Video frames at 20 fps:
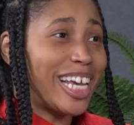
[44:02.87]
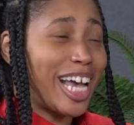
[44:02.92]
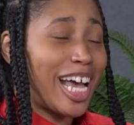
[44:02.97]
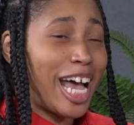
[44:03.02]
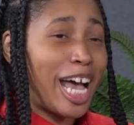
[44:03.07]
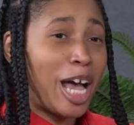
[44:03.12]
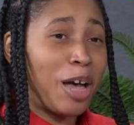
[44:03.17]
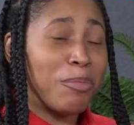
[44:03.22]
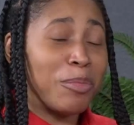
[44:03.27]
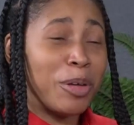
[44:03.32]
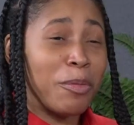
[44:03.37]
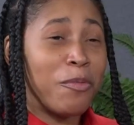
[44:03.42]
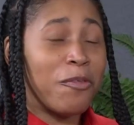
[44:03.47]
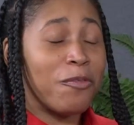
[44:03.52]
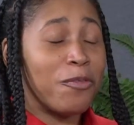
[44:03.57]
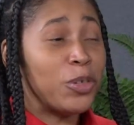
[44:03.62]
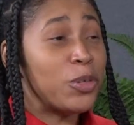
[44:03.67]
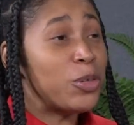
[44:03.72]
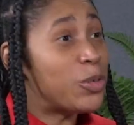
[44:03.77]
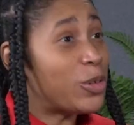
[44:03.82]
I'm a
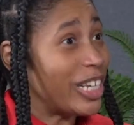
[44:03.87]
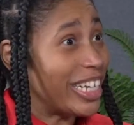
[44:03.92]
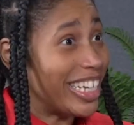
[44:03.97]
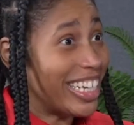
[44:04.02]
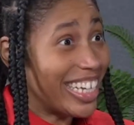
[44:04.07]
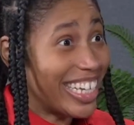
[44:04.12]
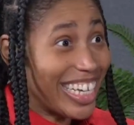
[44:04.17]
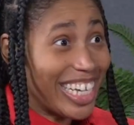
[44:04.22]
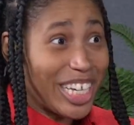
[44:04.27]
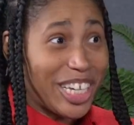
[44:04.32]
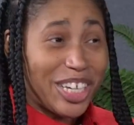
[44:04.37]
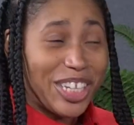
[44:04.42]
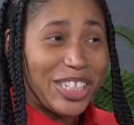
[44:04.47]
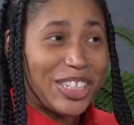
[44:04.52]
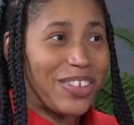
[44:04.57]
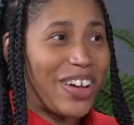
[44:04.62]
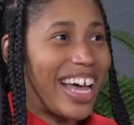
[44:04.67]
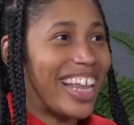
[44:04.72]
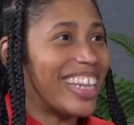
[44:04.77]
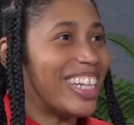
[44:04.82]
foodie,
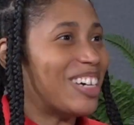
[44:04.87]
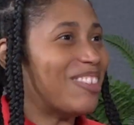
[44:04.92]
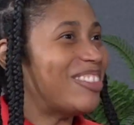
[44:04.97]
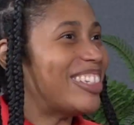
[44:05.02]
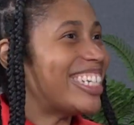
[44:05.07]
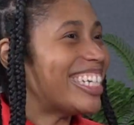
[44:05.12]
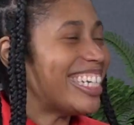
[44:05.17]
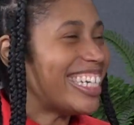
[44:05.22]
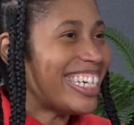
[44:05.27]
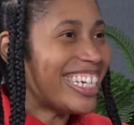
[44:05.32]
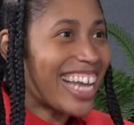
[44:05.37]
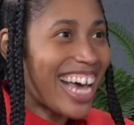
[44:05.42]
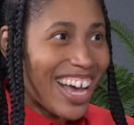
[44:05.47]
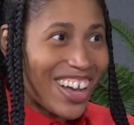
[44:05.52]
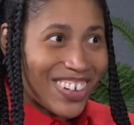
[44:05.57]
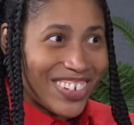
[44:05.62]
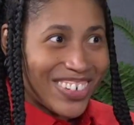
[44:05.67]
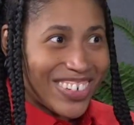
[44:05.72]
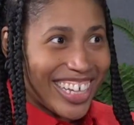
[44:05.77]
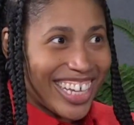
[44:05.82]
so I love to eat
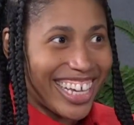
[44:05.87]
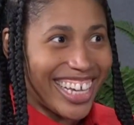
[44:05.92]
out.